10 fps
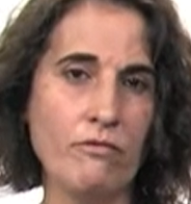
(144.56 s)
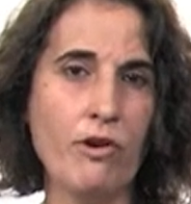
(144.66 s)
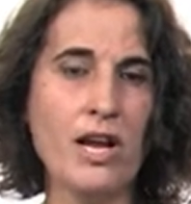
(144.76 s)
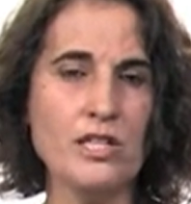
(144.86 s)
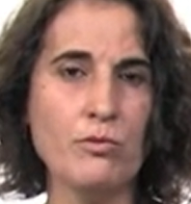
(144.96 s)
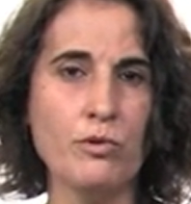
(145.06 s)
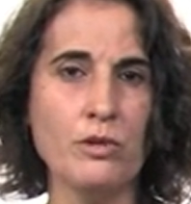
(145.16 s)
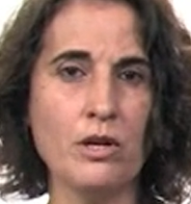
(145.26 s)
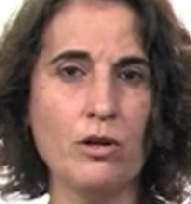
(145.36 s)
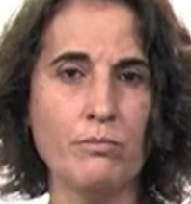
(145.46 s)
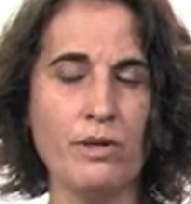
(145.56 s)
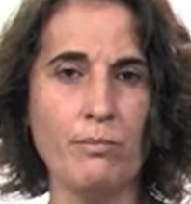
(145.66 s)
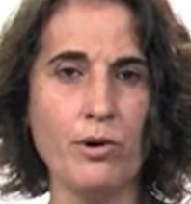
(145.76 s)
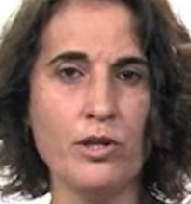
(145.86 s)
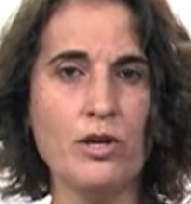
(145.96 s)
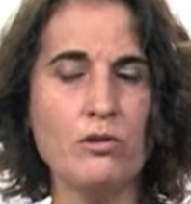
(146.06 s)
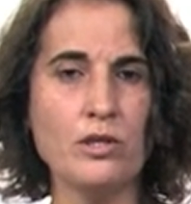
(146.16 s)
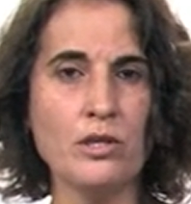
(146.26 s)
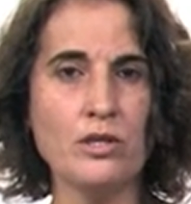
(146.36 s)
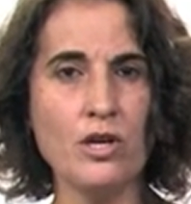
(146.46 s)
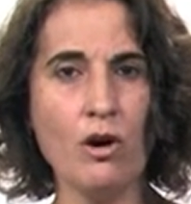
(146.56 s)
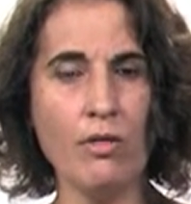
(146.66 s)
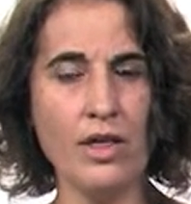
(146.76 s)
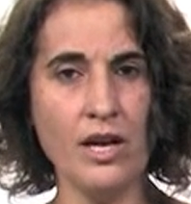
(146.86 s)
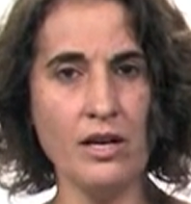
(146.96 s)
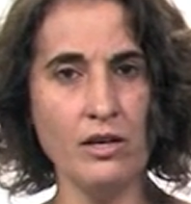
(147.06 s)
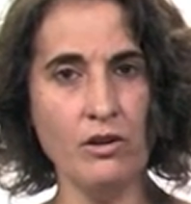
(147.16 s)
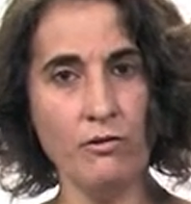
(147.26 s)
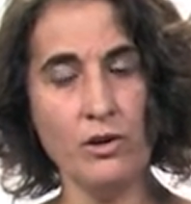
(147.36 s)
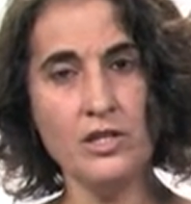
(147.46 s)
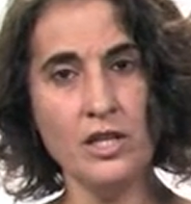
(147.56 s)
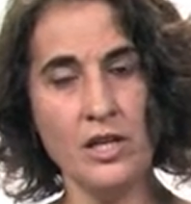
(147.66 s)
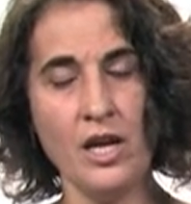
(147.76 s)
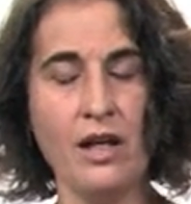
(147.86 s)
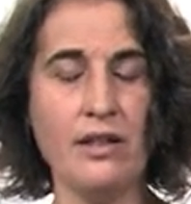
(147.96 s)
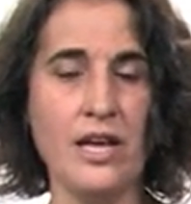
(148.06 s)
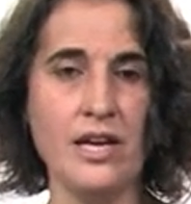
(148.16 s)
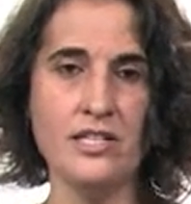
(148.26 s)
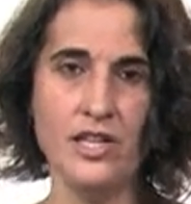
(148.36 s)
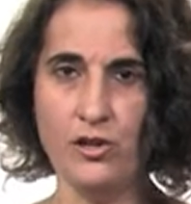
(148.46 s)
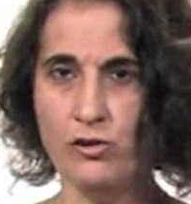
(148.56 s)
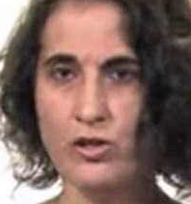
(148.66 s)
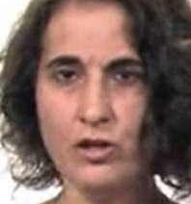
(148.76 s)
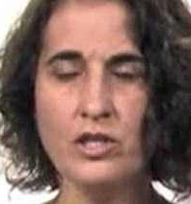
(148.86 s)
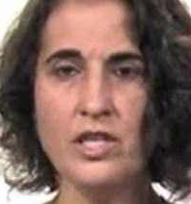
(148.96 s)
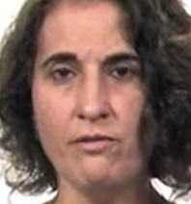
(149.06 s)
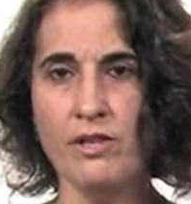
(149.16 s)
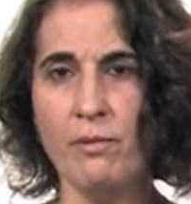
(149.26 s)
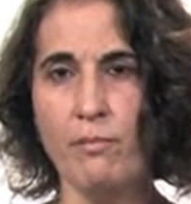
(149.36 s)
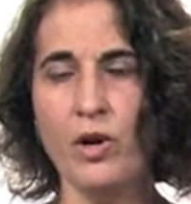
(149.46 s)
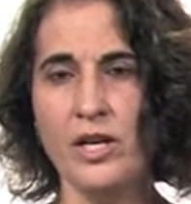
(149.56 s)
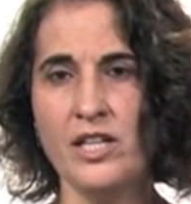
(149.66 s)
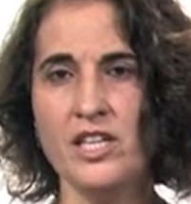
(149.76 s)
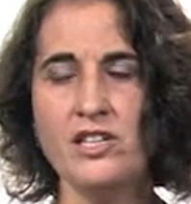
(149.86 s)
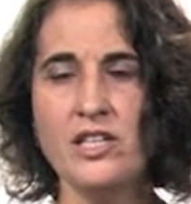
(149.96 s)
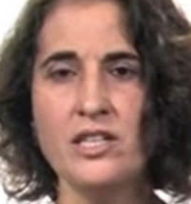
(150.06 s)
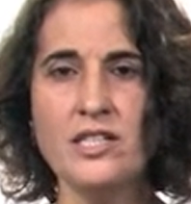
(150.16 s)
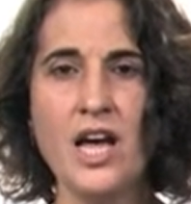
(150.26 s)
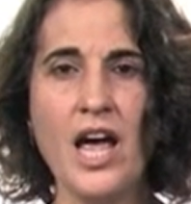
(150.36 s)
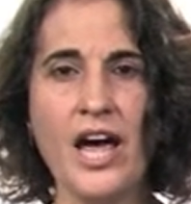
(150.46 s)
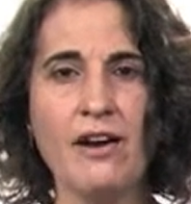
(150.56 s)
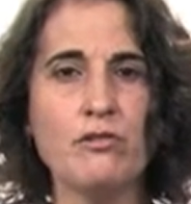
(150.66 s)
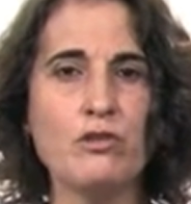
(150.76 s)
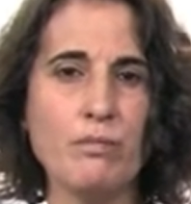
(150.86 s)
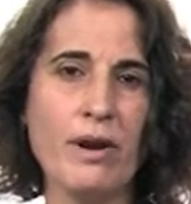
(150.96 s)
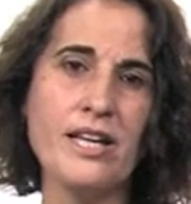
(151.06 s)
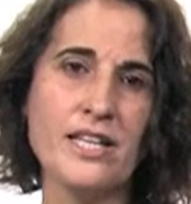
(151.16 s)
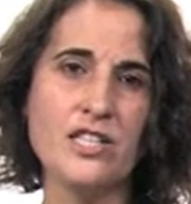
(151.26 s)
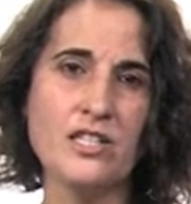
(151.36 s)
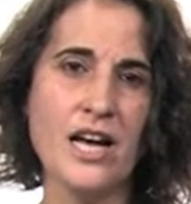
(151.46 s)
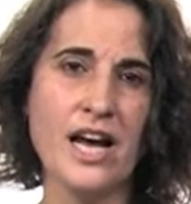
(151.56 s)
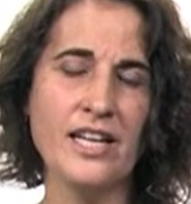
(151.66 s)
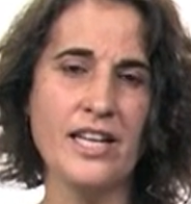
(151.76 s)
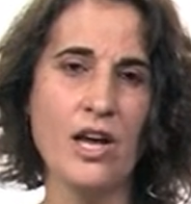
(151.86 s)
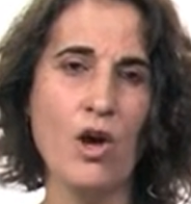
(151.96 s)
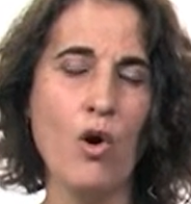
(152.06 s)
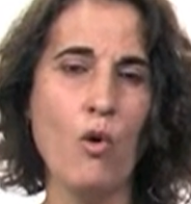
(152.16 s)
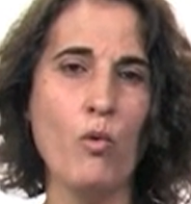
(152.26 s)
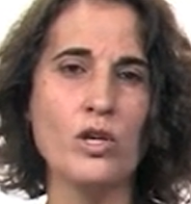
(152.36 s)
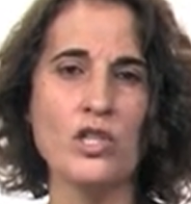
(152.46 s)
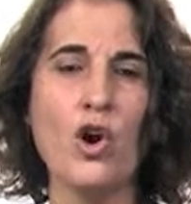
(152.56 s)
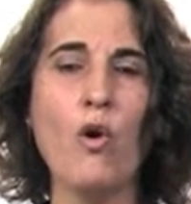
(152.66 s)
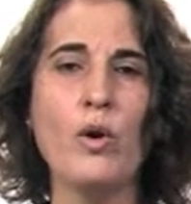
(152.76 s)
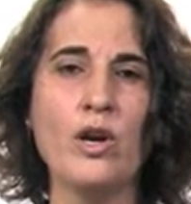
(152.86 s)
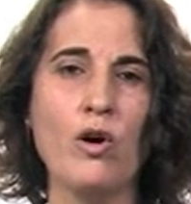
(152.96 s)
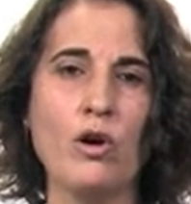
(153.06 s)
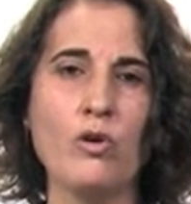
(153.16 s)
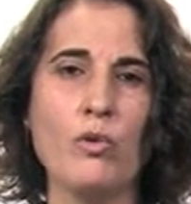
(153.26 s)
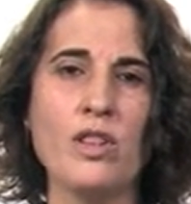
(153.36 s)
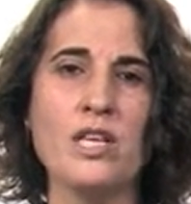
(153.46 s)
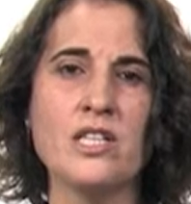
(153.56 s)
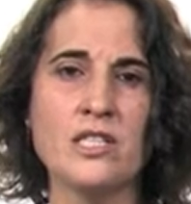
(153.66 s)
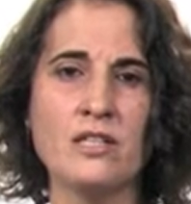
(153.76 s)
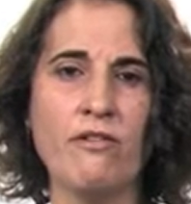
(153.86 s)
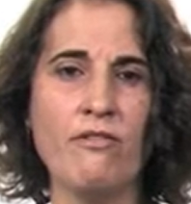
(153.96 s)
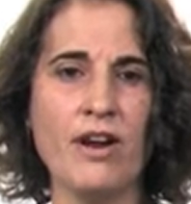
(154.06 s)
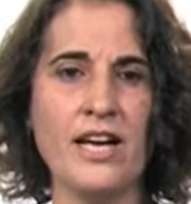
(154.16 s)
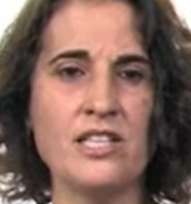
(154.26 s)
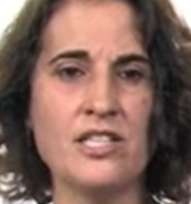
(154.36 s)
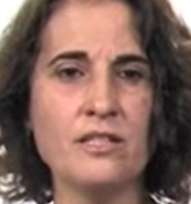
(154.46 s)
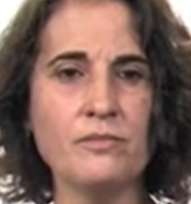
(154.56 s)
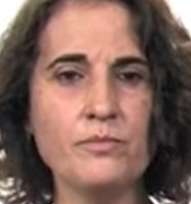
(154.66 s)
floods would not be produced. So the university and the institutions, even the politicians, have to explain to society what's going on with these floods.